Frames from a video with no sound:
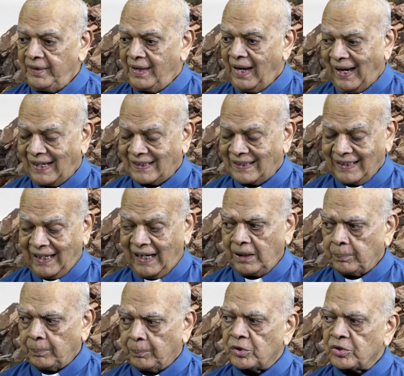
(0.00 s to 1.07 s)
has
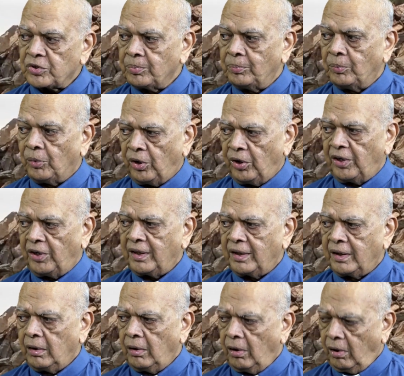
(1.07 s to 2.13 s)
8 books more,
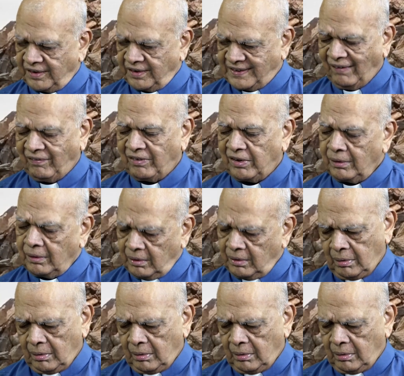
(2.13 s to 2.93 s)
or 7,